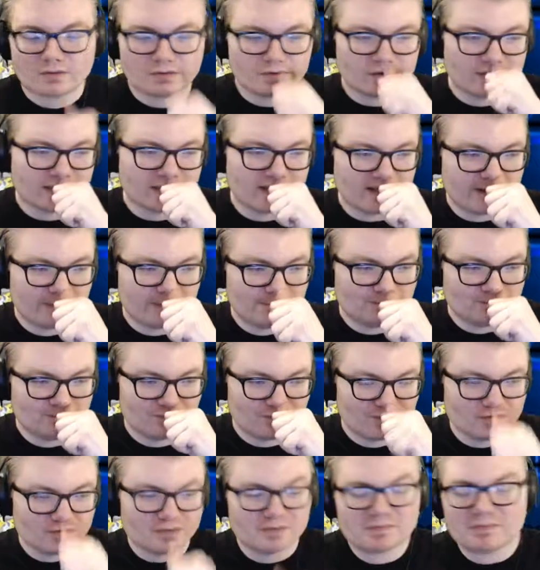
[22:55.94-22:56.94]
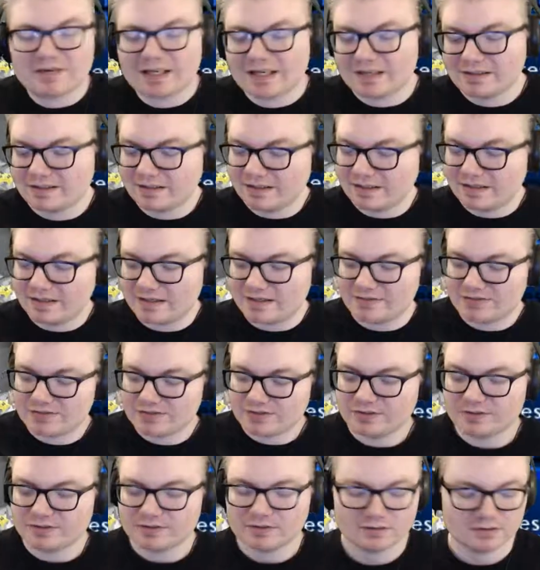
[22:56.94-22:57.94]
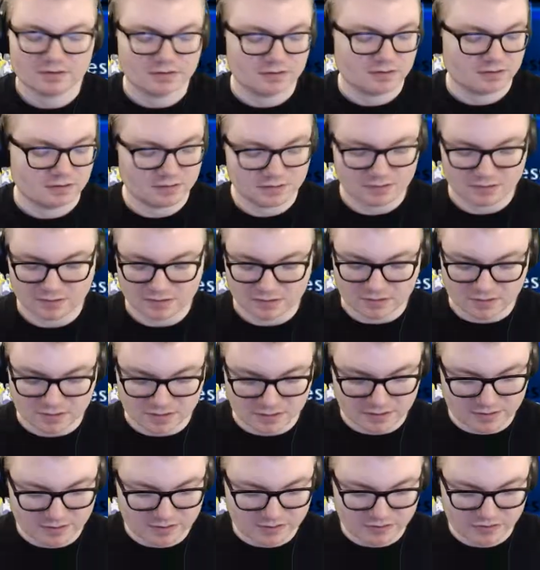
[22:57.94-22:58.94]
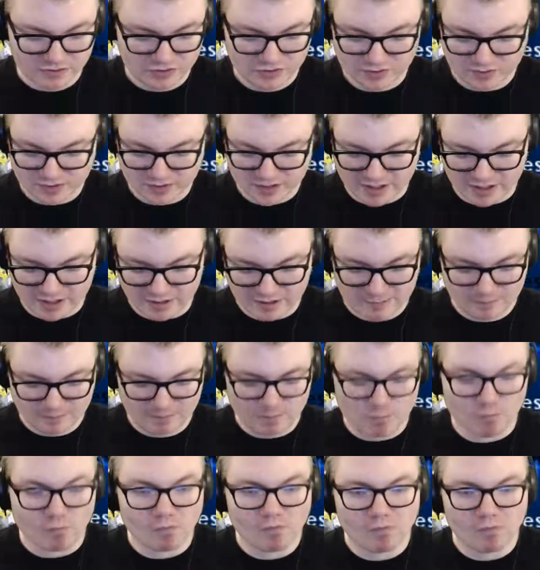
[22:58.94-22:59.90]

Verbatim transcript: Okay, so the bad guys are our trail,